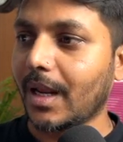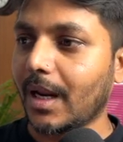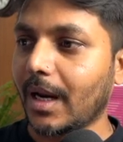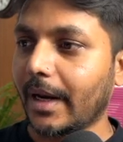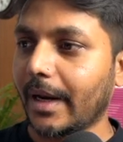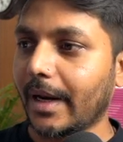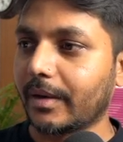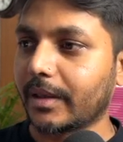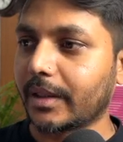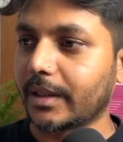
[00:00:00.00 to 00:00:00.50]

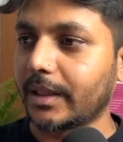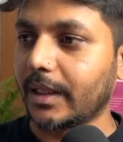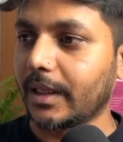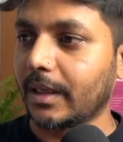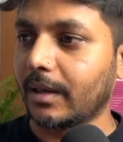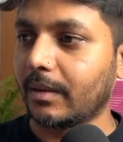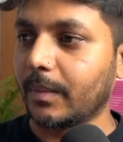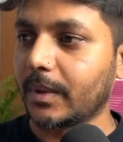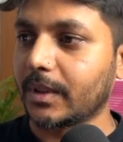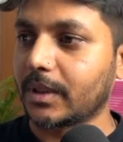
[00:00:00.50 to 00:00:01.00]
Now here,
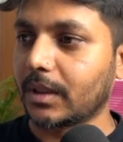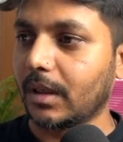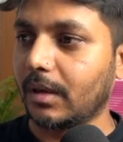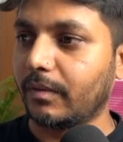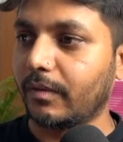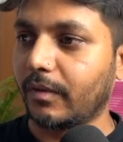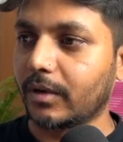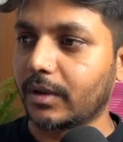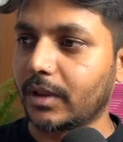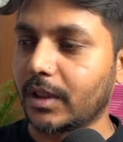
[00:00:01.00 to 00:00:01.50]
basically
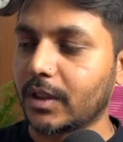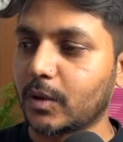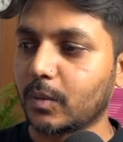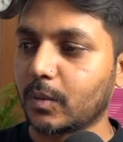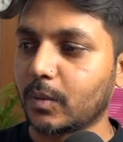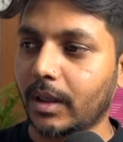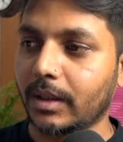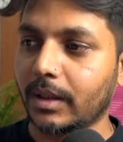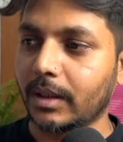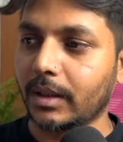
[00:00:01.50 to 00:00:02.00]
for this
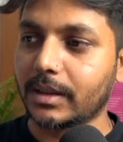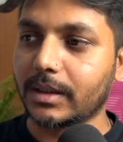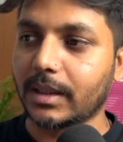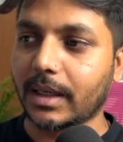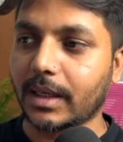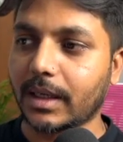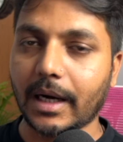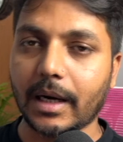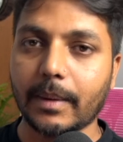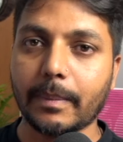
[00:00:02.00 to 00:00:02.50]
one, this is the
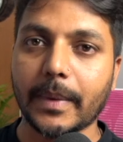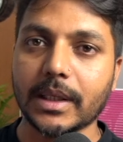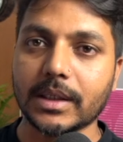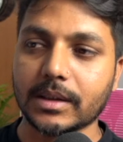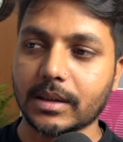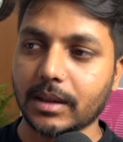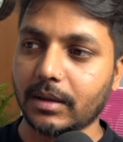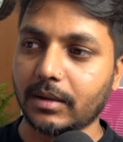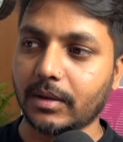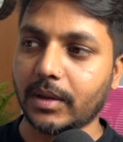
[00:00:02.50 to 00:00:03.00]
current month
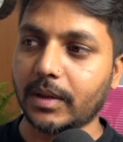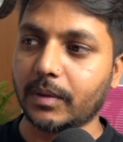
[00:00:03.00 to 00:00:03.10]
sale, right?